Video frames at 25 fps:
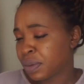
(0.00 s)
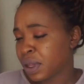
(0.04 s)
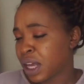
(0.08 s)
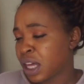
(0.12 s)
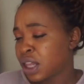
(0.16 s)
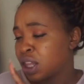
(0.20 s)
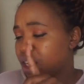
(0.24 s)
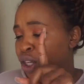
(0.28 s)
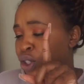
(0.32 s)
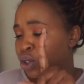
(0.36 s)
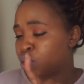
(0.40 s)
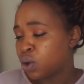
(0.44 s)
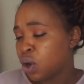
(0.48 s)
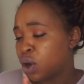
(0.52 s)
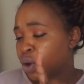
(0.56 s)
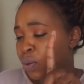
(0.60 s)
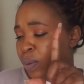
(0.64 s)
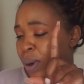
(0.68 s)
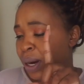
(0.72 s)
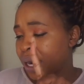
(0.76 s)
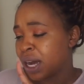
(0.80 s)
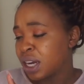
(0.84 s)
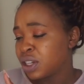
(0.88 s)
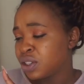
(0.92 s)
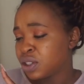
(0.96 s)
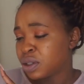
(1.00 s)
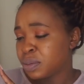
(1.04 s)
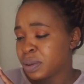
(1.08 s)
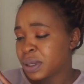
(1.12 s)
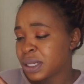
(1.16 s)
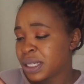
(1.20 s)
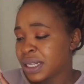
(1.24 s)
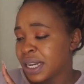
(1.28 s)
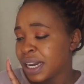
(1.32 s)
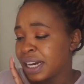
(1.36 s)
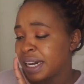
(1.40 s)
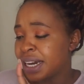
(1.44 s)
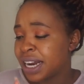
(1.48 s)

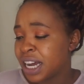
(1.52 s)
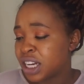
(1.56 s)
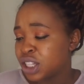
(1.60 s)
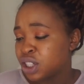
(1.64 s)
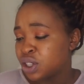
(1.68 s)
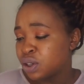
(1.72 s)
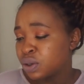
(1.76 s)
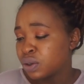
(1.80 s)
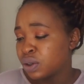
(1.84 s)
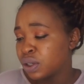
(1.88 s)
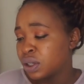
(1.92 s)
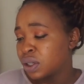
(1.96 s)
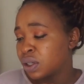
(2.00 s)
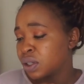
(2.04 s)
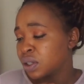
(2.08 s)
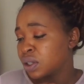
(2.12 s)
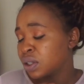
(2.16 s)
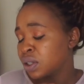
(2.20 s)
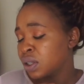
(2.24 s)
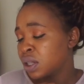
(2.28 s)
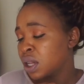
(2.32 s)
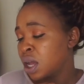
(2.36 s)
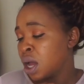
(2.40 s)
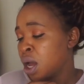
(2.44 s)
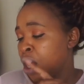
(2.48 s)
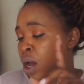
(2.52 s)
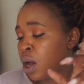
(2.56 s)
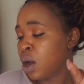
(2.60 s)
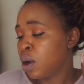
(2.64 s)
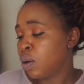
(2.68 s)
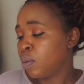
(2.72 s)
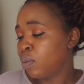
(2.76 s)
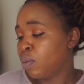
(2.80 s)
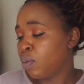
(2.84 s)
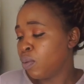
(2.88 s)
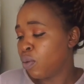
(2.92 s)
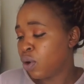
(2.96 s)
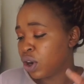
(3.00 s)
100% natural
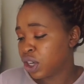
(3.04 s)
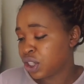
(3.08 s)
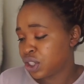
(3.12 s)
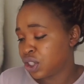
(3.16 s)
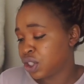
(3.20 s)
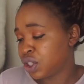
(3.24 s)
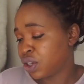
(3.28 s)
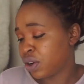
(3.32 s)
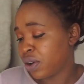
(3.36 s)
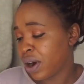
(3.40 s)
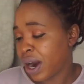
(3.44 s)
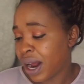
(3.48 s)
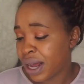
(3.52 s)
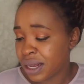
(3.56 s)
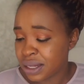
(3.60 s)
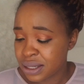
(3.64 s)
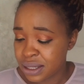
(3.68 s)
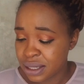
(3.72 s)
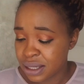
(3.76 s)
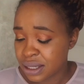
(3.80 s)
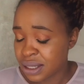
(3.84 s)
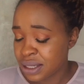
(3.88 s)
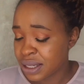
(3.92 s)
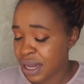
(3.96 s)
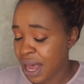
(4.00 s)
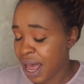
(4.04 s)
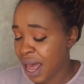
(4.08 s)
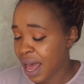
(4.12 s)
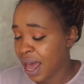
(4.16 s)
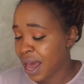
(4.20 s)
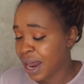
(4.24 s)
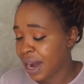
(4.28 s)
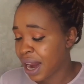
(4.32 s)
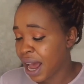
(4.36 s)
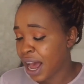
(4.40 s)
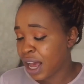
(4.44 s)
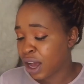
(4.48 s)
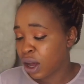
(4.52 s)
moisturizers,
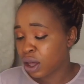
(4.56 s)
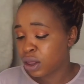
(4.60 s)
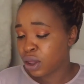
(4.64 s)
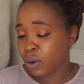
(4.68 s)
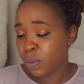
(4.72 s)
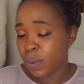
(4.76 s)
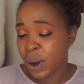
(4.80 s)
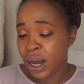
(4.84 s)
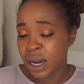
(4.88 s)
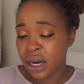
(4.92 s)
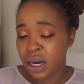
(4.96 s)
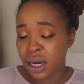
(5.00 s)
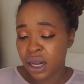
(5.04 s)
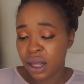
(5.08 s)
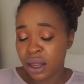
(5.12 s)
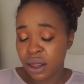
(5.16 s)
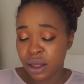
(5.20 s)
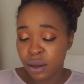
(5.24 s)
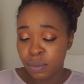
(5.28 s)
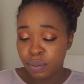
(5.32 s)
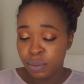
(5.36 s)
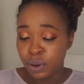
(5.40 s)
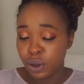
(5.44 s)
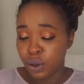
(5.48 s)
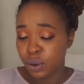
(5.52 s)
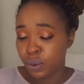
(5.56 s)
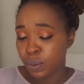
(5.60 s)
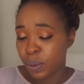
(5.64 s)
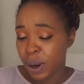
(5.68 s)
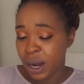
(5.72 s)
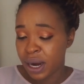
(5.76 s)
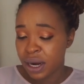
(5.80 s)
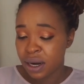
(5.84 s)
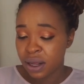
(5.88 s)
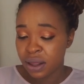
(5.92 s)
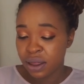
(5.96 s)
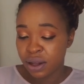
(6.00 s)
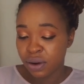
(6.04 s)
and I got the blue
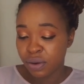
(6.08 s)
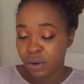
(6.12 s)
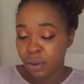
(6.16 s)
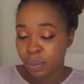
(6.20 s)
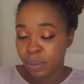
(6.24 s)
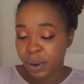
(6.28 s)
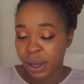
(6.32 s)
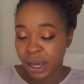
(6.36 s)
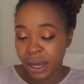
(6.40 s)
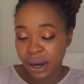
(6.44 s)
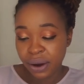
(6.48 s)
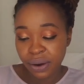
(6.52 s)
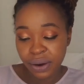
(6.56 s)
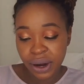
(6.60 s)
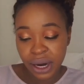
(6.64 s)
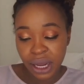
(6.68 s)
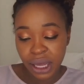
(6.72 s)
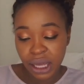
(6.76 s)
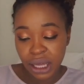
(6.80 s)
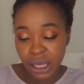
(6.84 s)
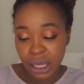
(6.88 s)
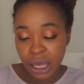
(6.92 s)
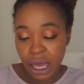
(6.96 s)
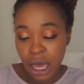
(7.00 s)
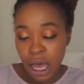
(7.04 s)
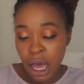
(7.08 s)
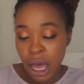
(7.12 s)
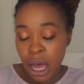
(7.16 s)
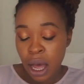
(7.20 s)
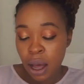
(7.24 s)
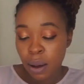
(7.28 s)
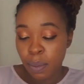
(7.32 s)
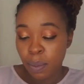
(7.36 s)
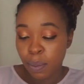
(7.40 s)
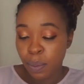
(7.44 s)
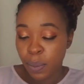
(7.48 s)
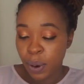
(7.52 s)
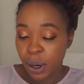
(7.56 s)
one, the repairing
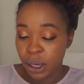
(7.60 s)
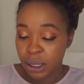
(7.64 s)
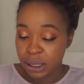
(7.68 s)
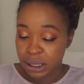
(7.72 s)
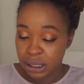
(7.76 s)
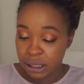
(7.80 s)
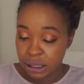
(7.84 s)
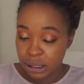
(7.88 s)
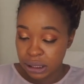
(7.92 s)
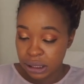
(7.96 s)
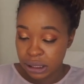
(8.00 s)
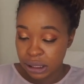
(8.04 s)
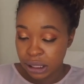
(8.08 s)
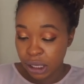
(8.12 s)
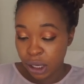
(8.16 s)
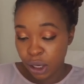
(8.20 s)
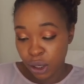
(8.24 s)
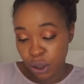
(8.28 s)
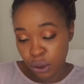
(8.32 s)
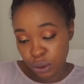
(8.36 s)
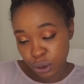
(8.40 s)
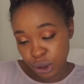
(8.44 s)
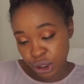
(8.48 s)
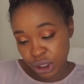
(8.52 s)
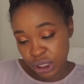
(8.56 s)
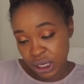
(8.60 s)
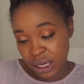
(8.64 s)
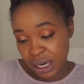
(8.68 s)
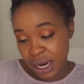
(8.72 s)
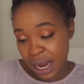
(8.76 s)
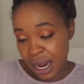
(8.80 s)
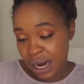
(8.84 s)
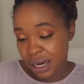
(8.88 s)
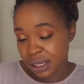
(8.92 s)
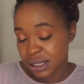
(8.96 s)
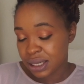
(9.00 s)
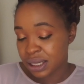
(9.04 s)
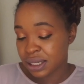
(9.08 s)
body lotion,
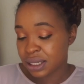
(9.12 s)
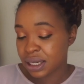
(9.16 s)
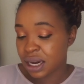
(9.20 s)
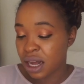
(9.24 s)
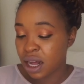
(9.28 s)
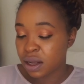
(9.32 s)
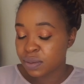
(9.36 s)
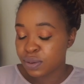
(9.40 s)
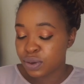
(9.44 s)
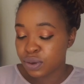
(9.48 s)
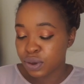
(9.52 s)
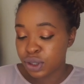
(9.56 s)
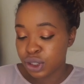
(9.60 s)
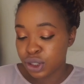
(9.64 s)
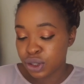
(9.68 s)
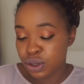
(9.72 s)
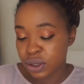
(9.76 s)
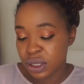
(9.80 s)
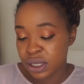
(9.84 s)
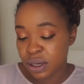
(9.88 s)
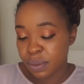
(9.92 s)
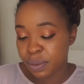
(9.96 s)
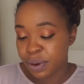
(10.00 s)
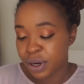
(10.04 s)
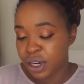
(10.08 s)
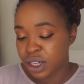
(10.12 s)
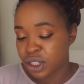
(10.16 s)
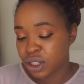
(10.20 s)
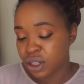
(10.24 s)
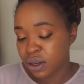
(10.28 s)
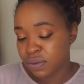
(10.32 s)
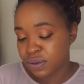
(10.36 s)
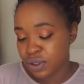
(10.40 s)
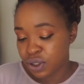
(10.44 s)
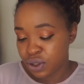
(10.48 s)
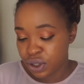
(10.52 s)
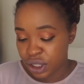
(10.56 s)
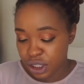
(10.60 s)
and it says it helps reduce the appearance
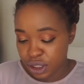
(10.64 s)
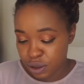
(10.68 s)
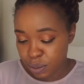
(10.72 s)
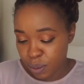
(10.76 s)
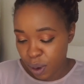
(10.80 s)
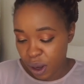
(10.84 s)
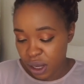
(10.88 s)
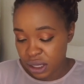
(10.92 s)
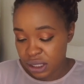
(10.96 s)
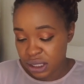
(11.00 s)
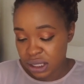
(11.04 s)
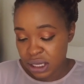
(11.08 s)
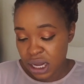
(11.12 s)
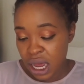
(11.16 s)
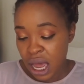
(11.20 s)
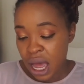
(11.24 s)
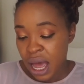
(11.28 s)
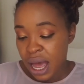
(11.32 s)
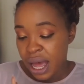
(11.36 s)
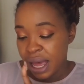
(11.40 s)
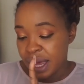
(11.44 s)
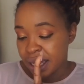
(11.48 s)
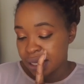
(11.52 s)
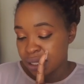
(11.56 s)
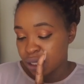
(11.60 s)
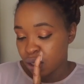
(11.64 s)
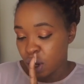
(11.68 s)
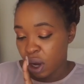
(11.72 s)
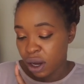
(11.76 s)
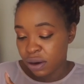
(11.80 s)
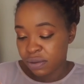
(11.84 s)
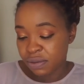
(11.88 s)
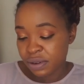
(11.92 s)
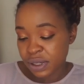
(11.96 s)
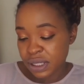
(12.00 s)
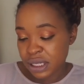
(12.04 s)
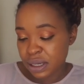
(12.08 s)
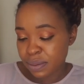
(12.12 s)
of stretch marks. It's
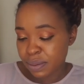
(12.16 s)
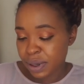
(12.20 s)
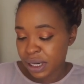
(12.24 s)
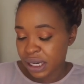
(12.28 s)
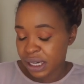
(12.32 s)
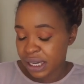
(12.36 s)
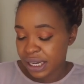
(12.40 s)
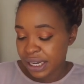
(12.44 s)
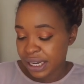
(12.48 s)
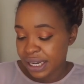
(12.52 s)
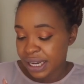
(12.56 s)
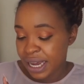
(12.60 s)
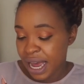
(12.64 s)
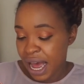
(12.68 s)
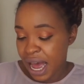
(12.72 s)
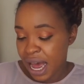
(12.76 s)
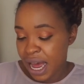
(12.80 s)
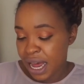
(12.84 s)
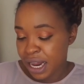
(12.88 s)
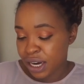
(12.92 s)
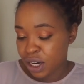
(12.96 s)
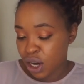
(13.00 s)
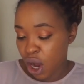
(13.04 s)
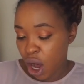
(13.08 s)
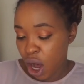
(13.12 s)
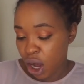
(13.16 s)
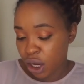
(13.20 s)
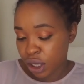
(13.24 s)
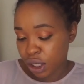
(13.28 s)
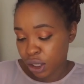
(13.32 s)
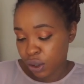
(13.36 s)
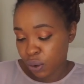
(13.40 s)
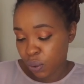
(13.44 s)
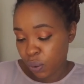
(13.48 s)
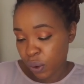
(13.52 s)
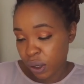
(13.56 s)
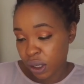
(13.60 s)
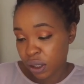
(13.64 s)
got vitamin E and
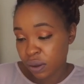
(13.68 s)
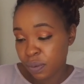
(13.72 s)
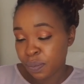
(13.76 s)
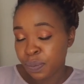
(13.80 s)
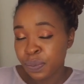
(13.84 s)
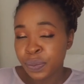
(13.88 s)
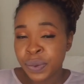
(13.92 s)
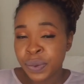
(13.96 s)
argan oil.